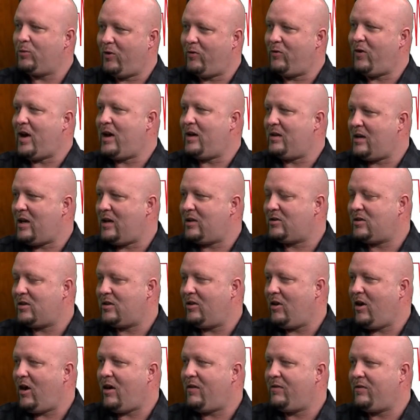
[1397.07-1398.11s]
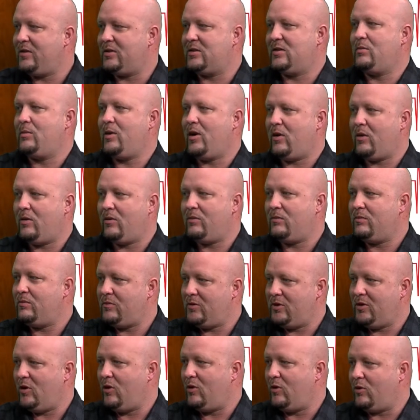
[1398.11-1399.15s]
provided that to the office about
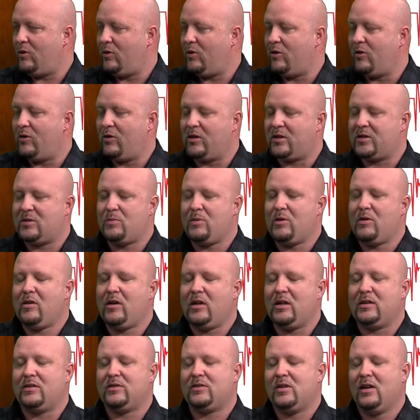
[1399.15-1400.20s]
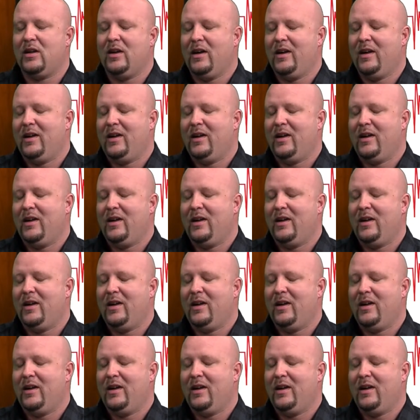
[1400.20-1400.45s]
you know her experience.